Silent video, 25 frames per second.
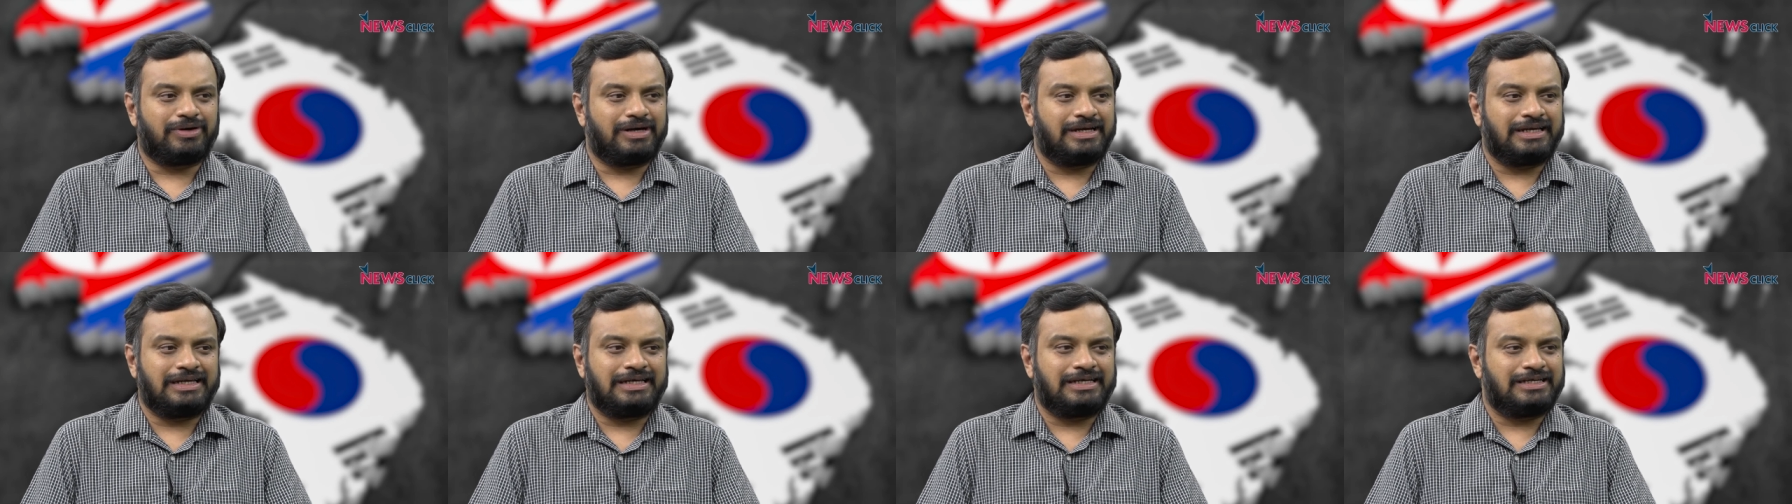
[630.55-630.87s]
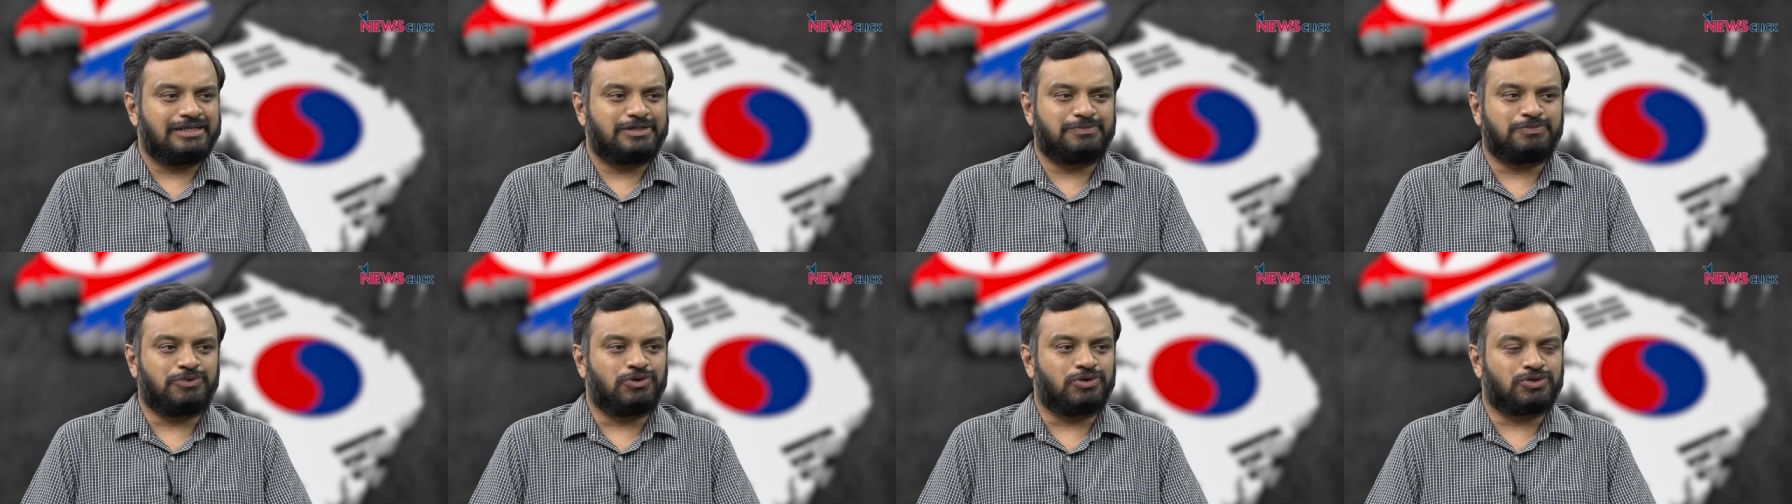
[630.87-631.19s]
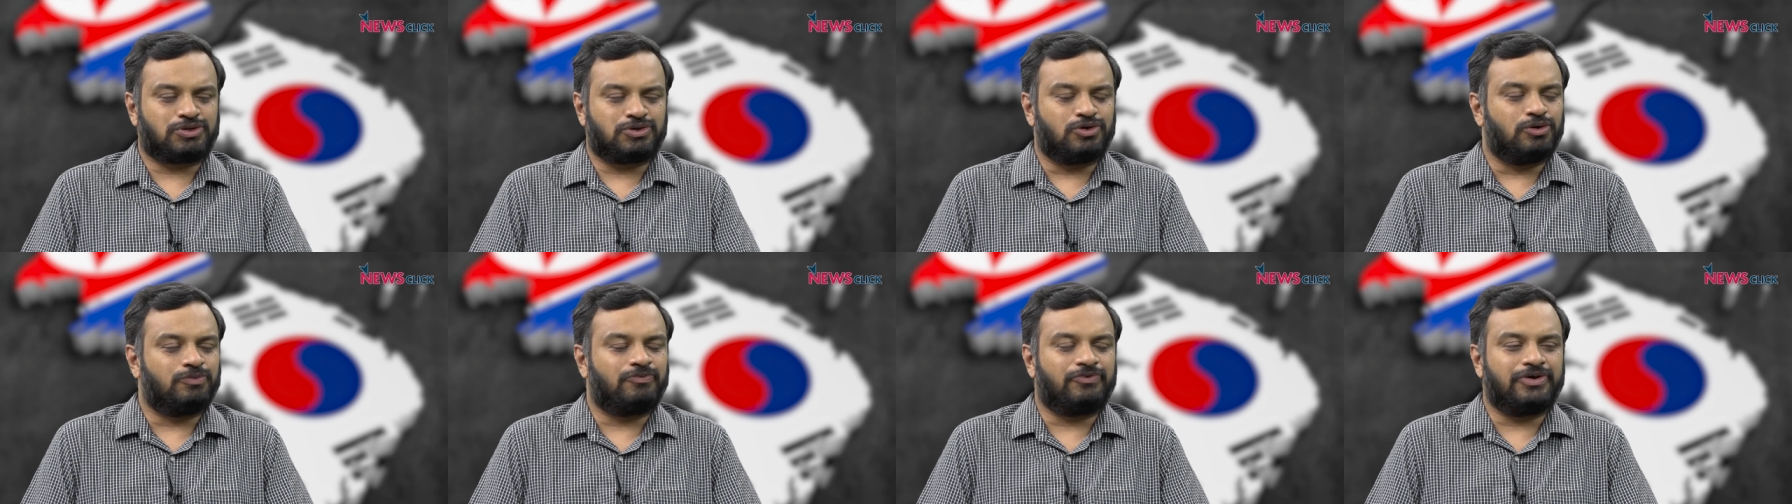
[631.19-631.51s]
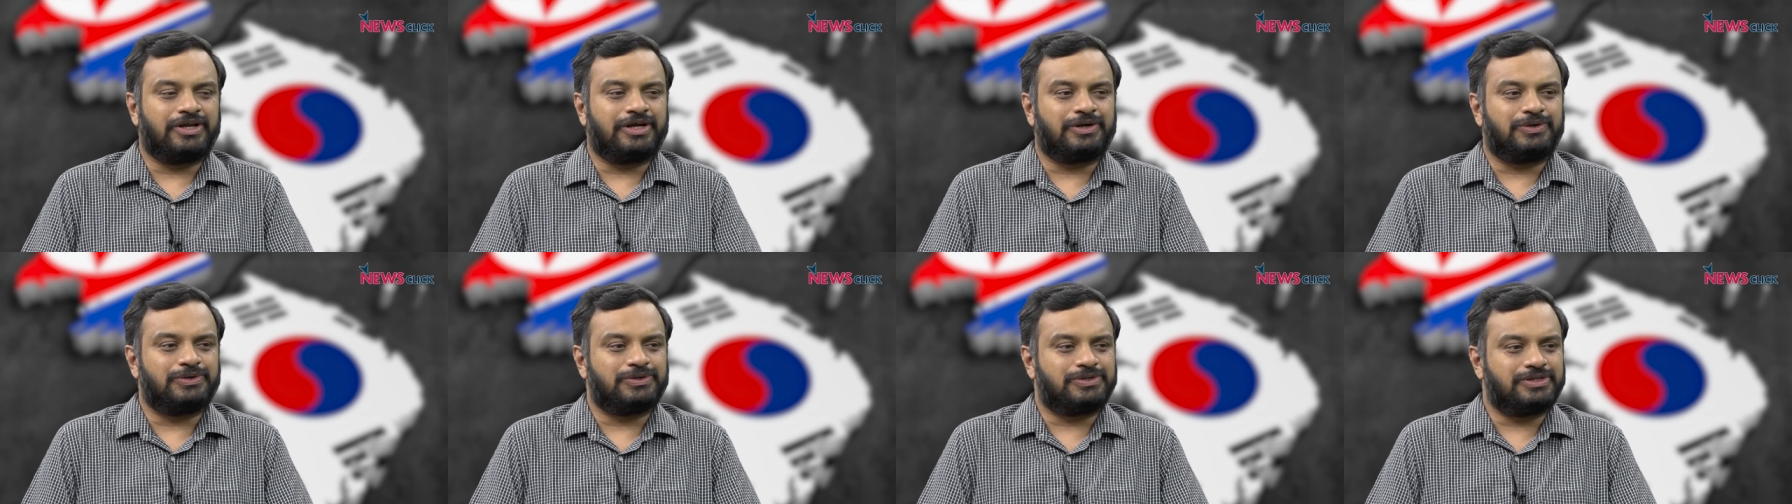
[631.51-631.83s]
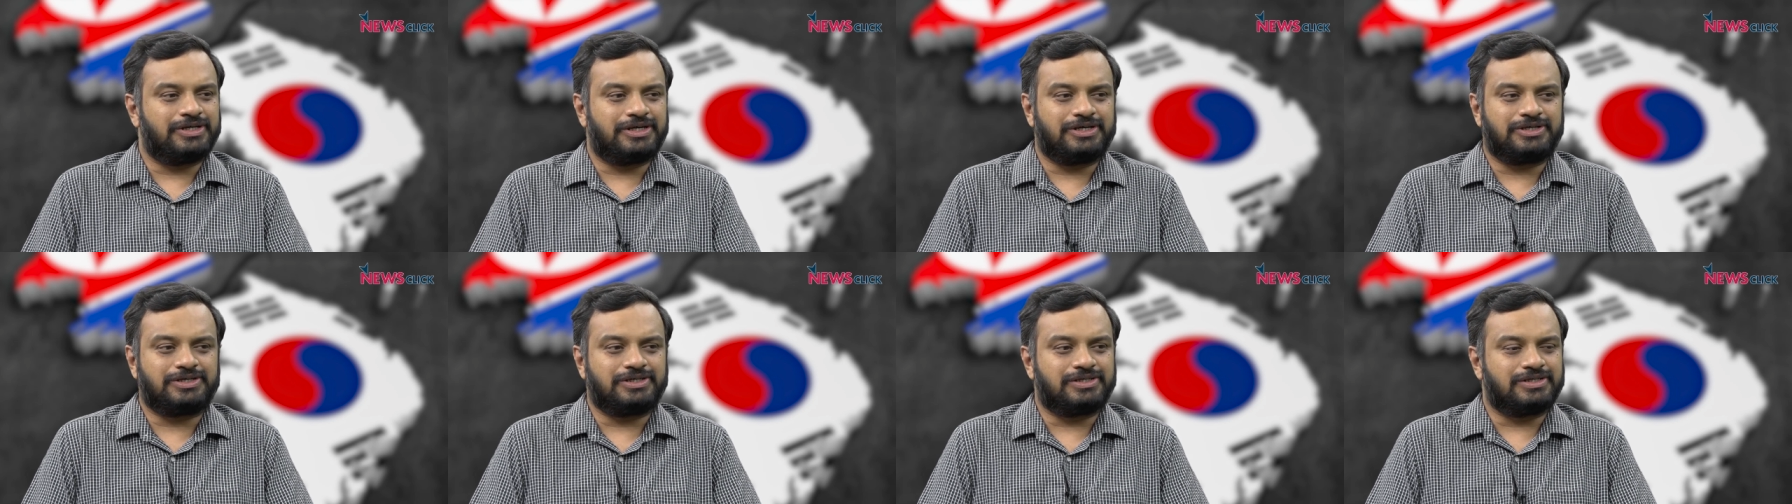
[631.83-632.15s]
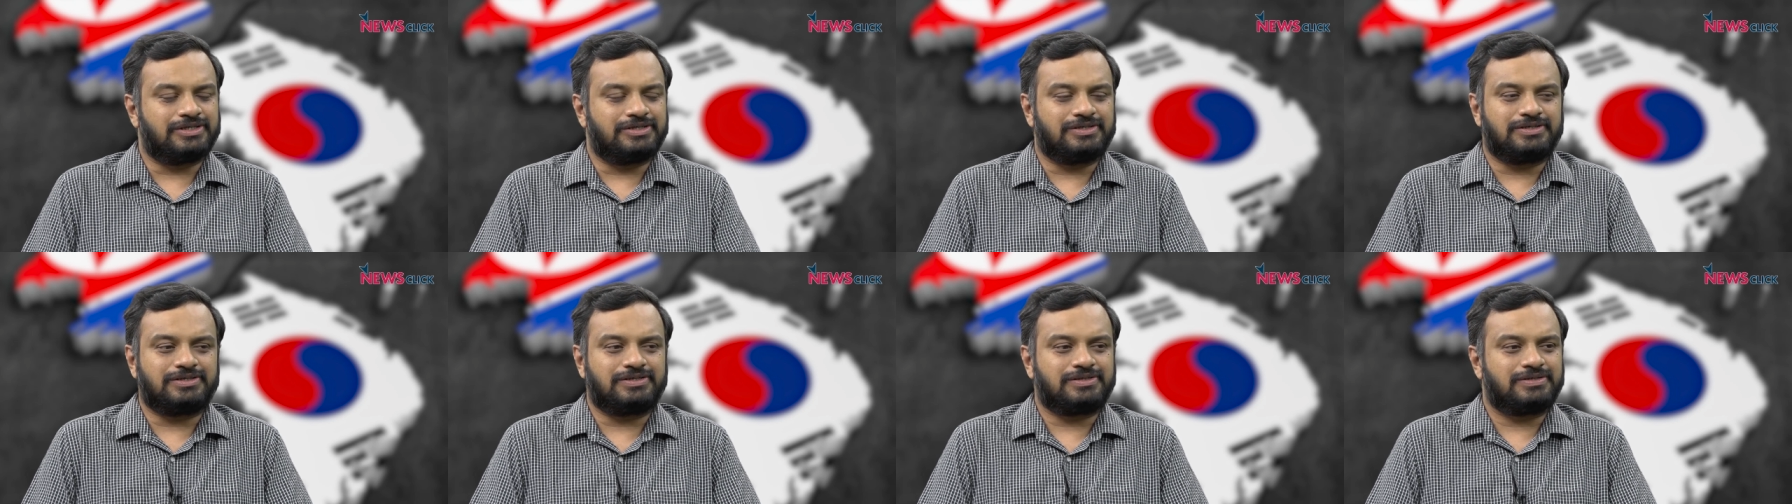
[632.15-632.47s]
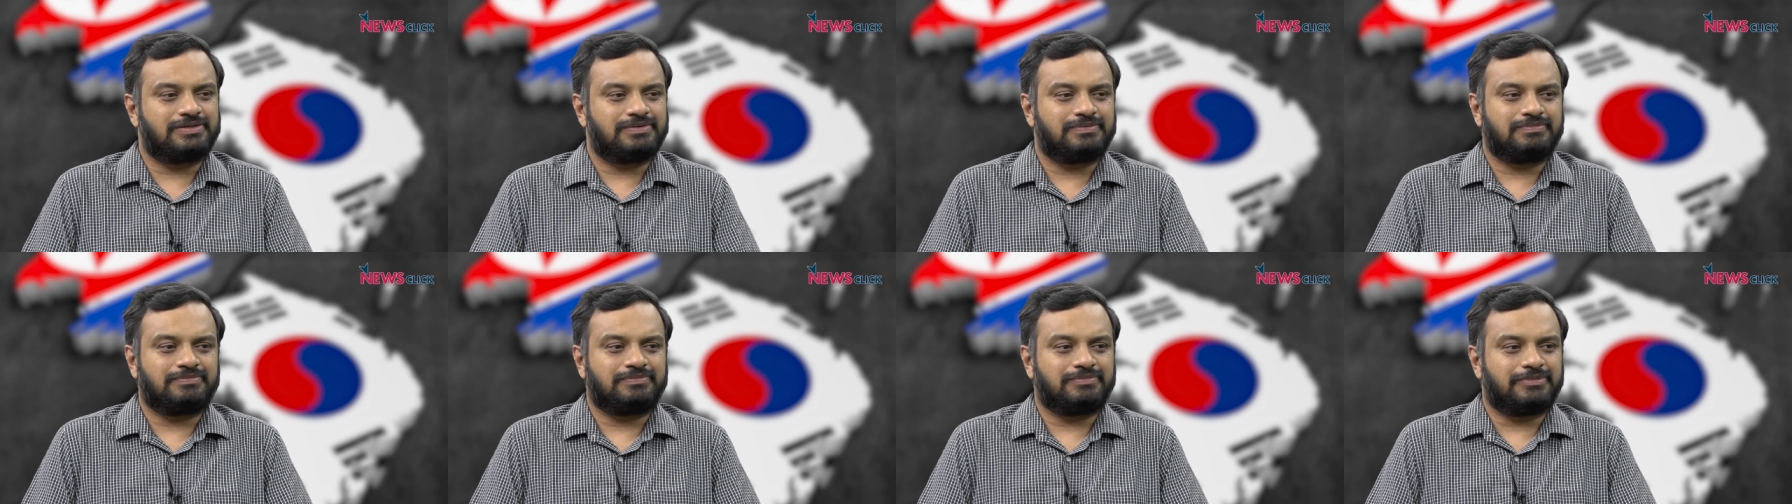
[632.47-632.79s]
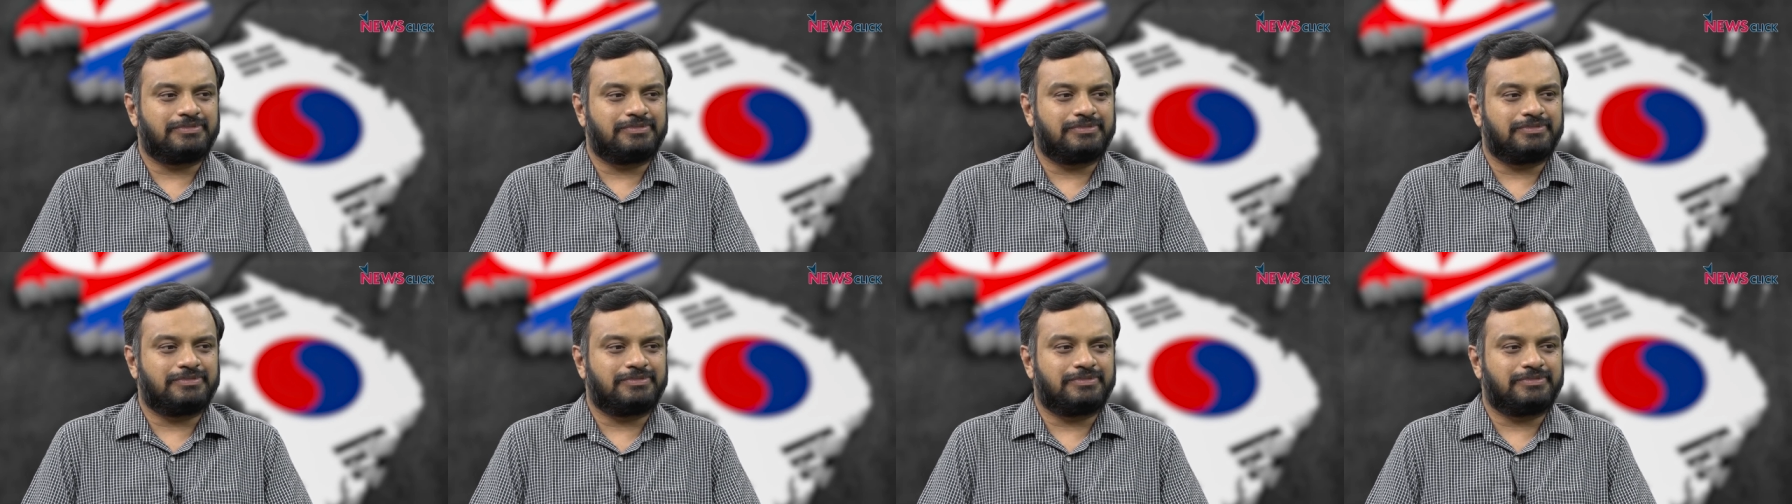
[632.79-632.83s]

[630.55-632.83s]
Any scope for negotiations?